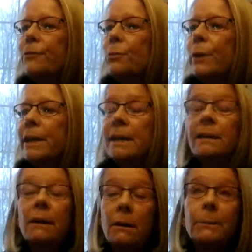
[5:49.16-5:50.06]
for
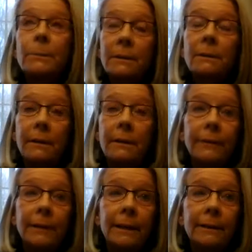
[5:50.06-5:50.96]
waking up to
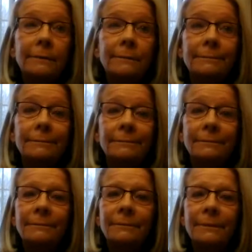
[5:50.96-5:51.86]
life again,
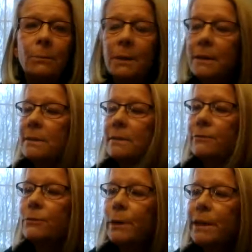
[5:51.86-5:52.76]
a
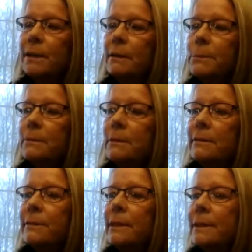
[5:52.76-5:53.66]
blessing for waking up to
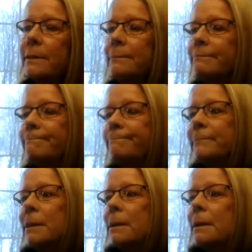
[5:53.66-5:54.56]
life again.
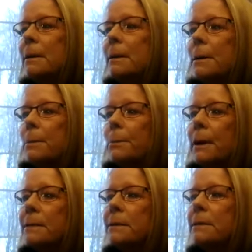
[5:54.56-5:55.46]

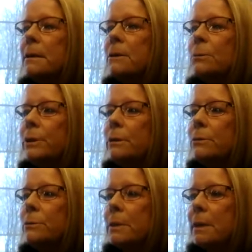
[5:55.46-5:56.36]
Blessed are we
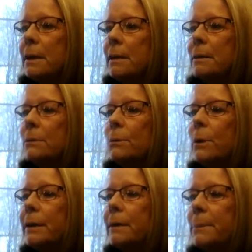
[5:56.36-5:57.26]
who say,
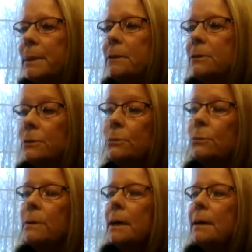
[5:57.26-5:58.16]
"Wake me
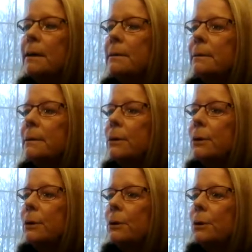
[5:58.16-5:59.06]
too, God.
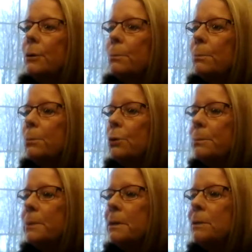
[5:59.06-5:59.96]

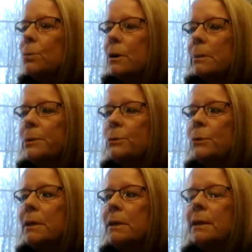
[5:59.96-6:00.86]
Put me where
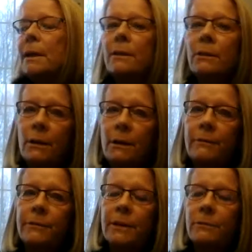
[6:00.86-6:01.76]
beauty and
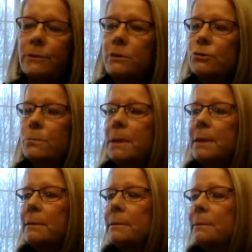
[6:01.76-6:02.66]
love can reach
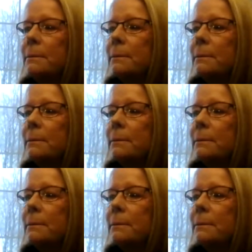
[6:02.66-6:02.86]
me.